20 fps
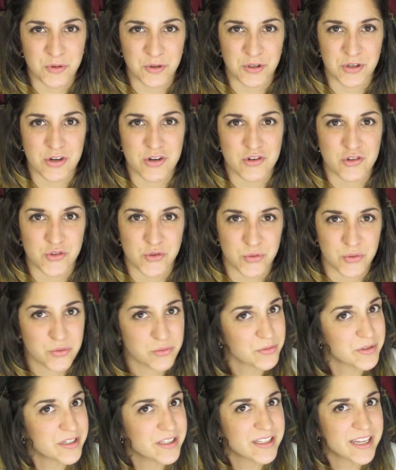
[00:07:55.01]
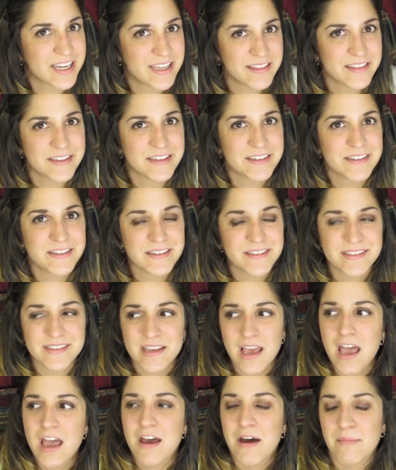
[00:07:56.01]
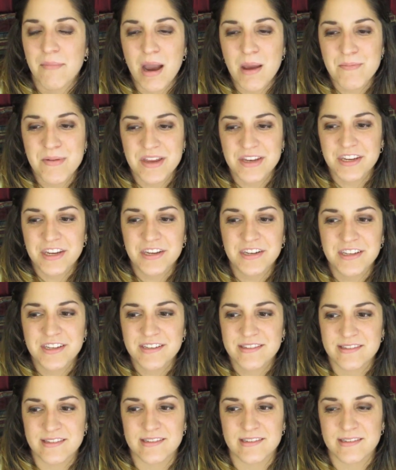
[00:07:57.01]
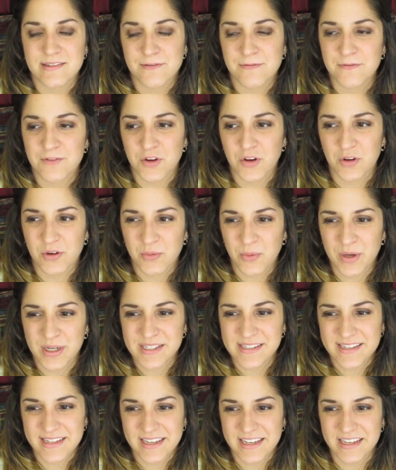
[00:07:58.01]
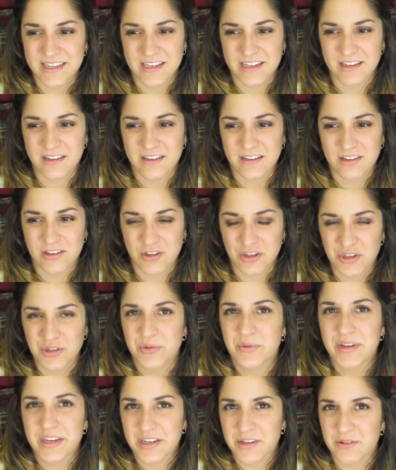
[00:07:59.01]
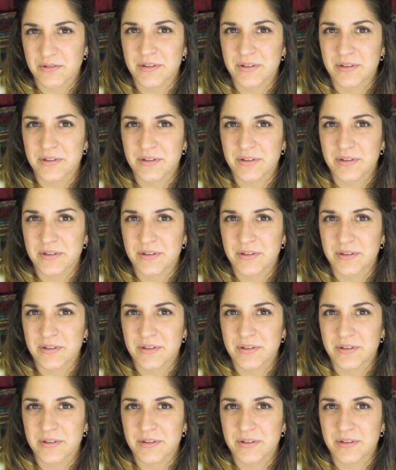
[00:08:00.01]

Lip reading: for jewelry like this. My opinion is if you're going to get new